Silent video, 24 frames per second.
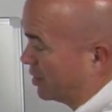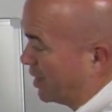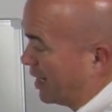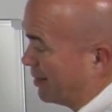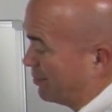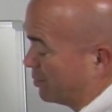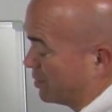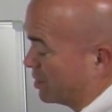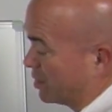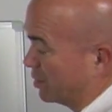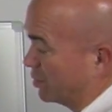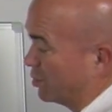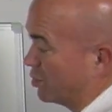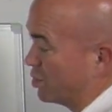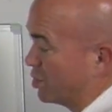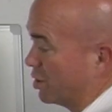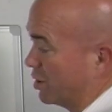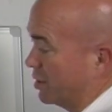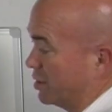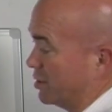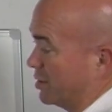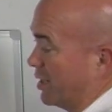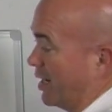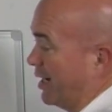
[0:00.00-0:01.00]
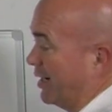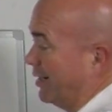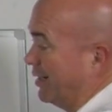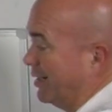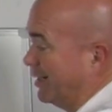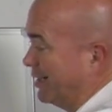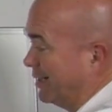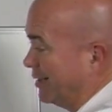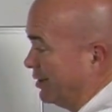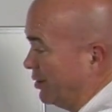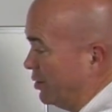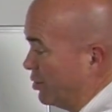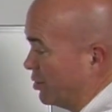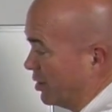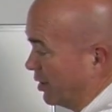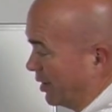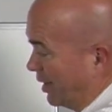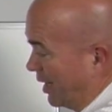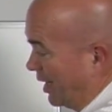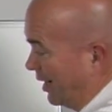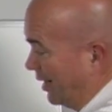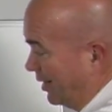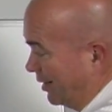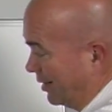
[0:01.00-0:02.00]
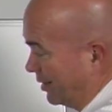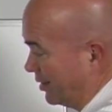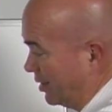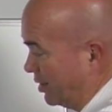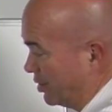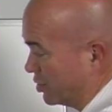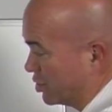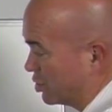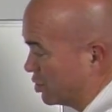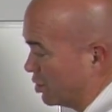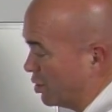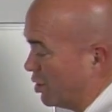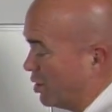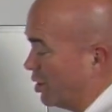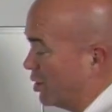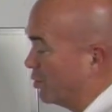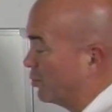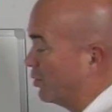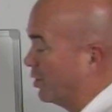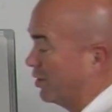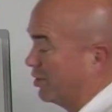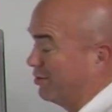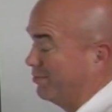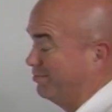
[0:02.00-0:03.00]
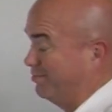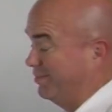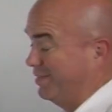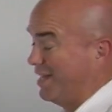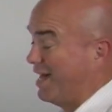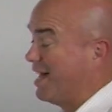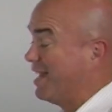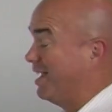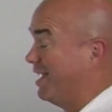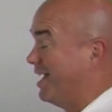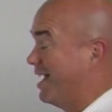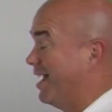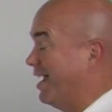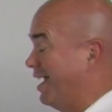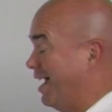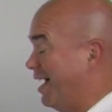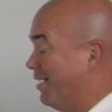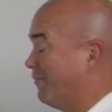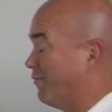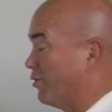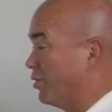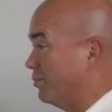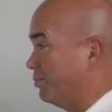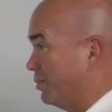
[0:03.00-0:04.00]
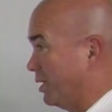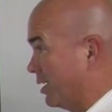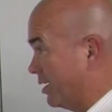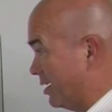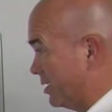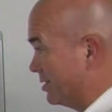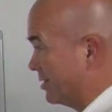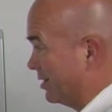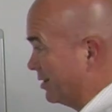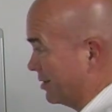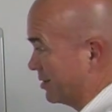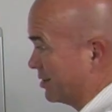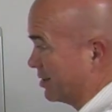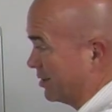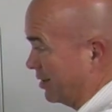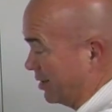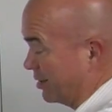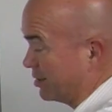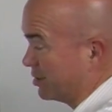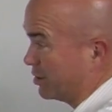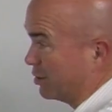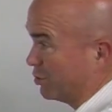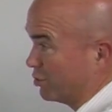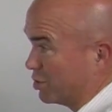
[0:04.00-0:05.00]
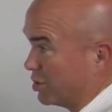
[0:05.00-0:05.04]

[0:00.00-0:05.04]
type of solution is that you can get it installed with not a lot of effort because it's, it's so